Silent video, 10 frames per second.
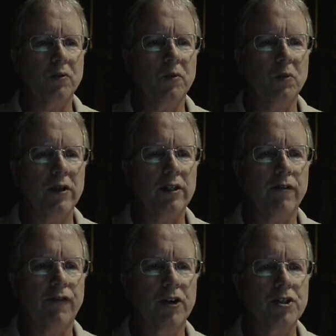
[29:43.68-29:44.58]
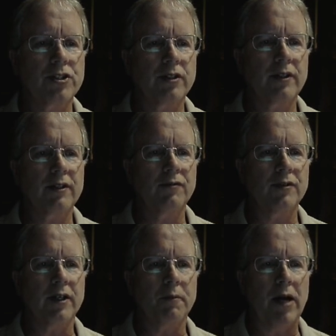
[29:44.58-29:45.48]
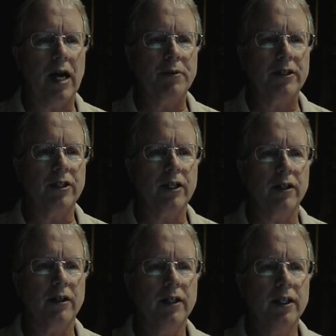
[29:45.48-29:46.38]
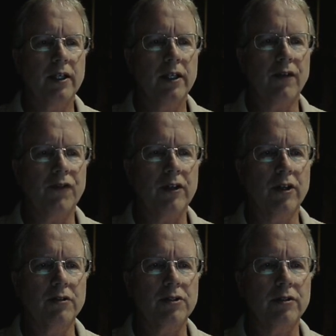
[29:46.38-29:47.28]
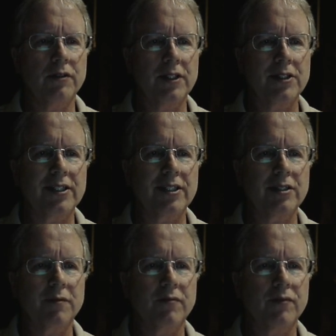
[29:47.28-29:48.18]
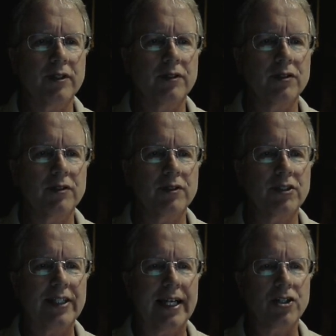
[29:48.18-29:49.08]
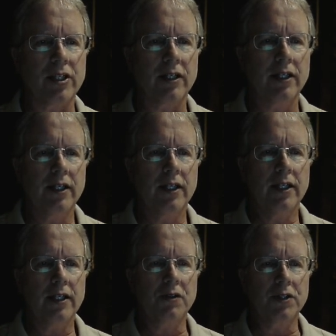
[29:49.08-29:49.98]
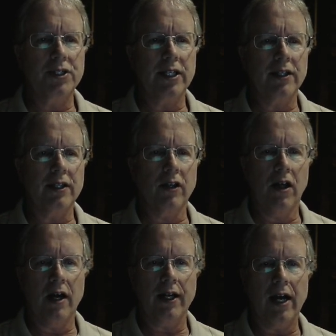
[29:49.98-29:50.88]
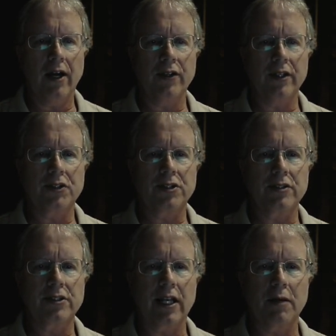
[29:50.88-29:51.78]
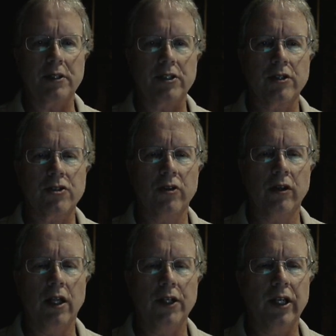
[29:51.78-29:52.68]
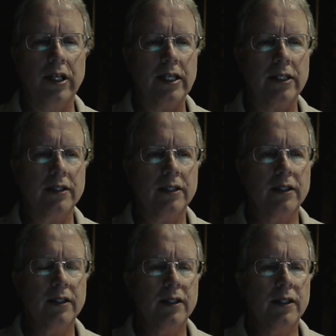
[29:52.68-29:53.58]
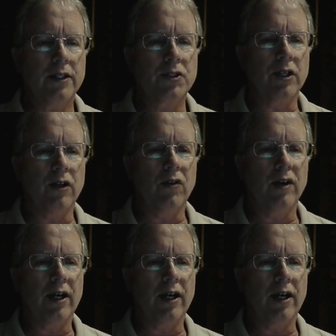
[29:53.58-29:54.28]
you first pop into here, if you go to the system section, you'll see that logout is set up as Control-Alt-Delete. So